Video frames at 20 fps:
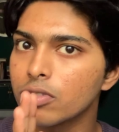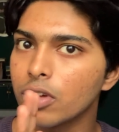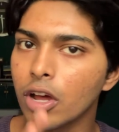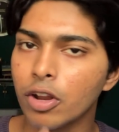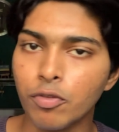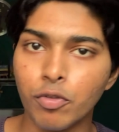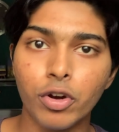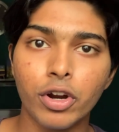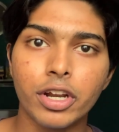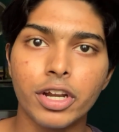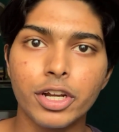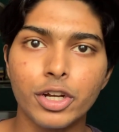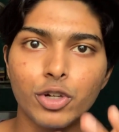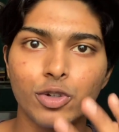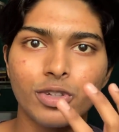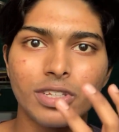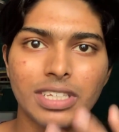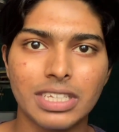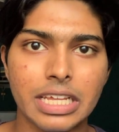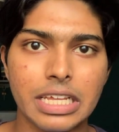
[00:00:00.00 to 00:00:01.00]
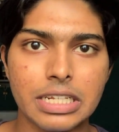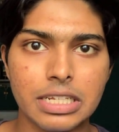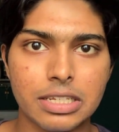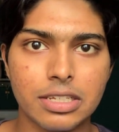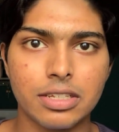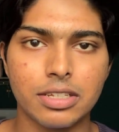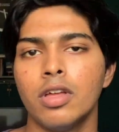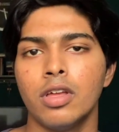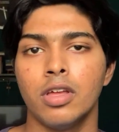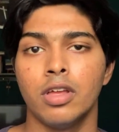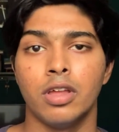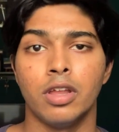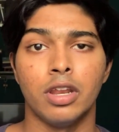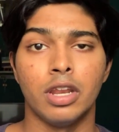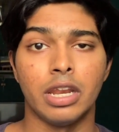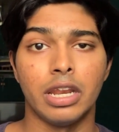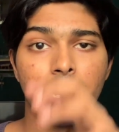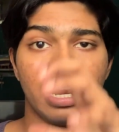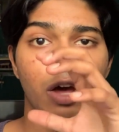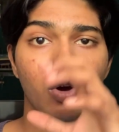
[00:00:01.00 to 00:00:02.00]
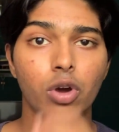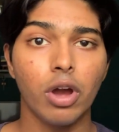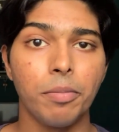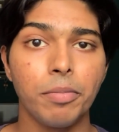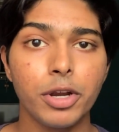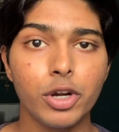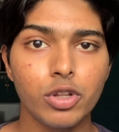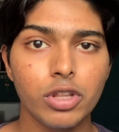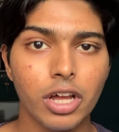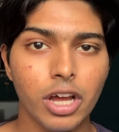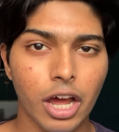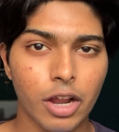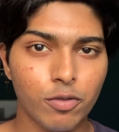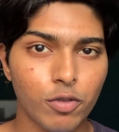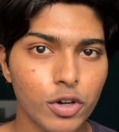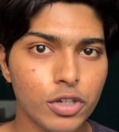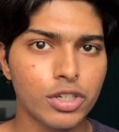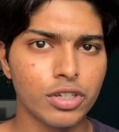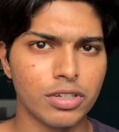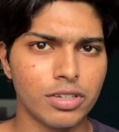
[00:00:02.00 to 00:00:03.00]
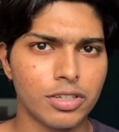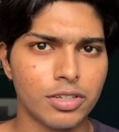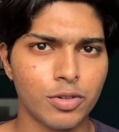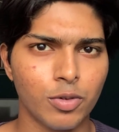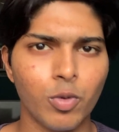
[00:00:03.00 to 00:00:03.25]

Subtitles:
converted to sales. Now coming to the conversions,